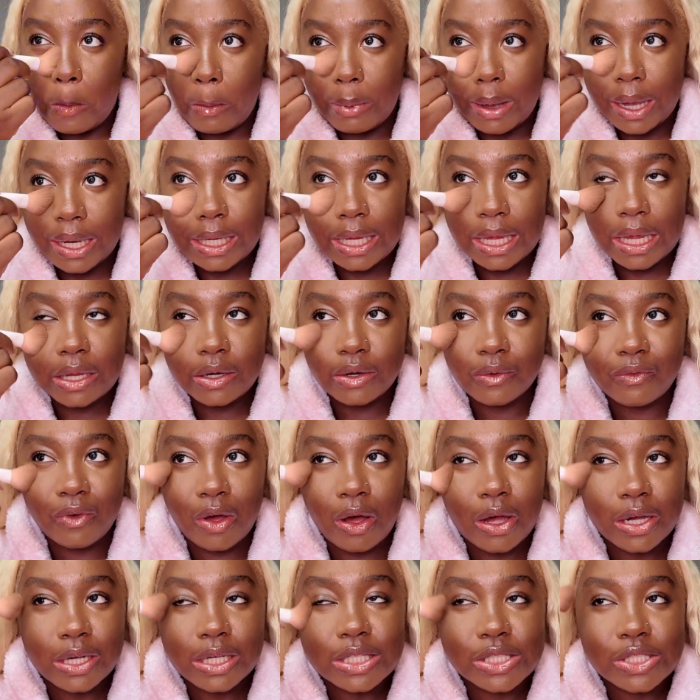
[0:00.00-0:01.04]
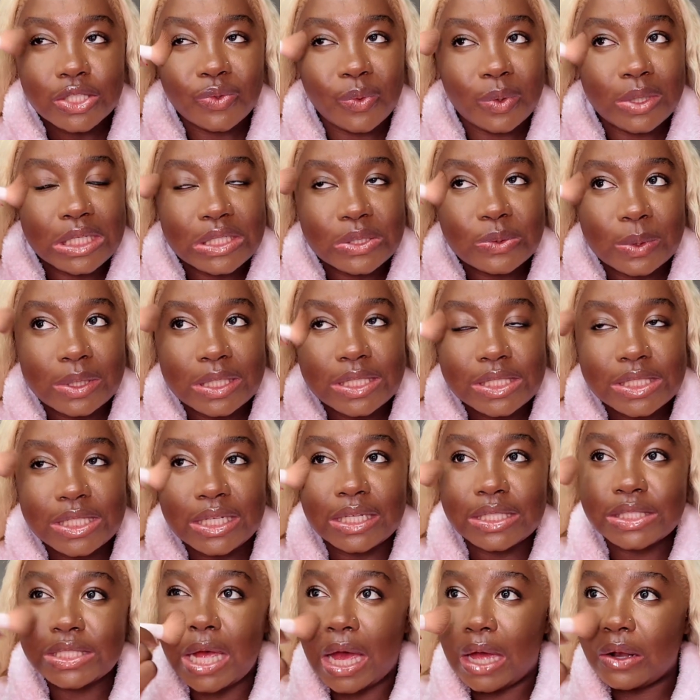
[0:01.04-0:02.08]
by the end of August
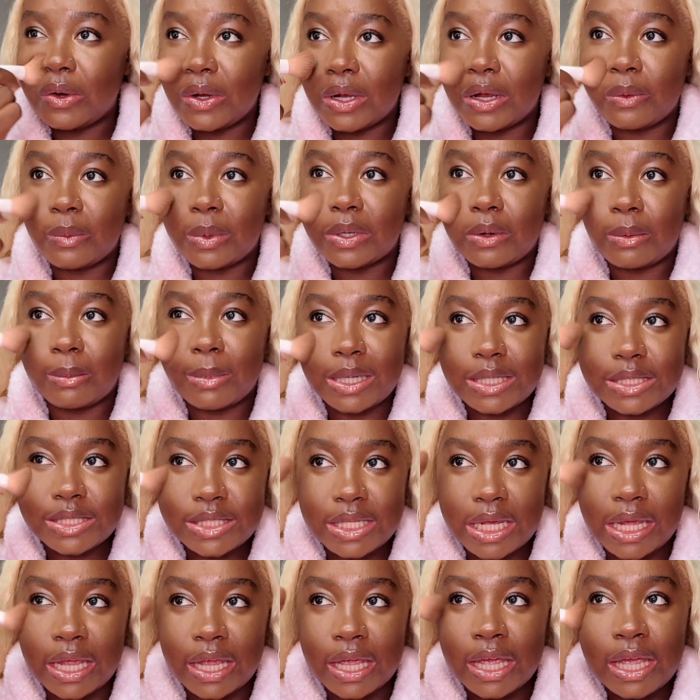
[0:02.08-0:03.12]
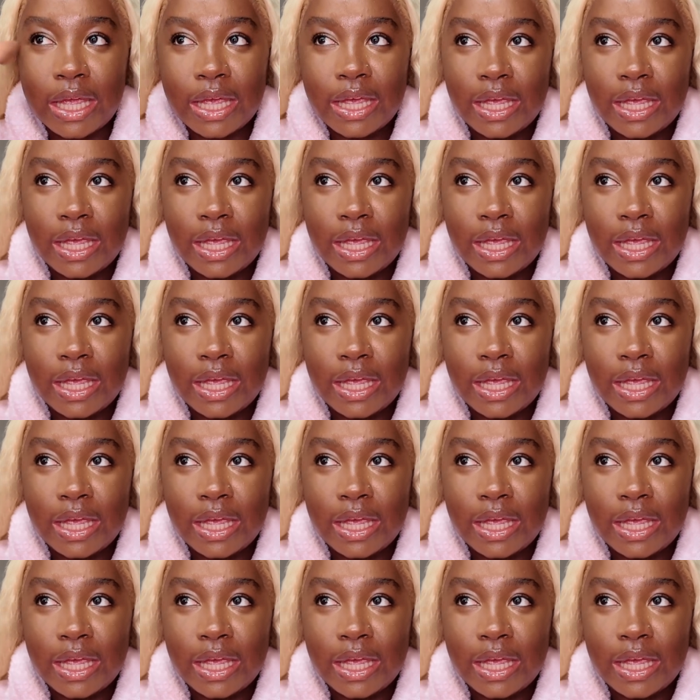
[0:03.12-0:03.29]
2026. I don't care what nobody say.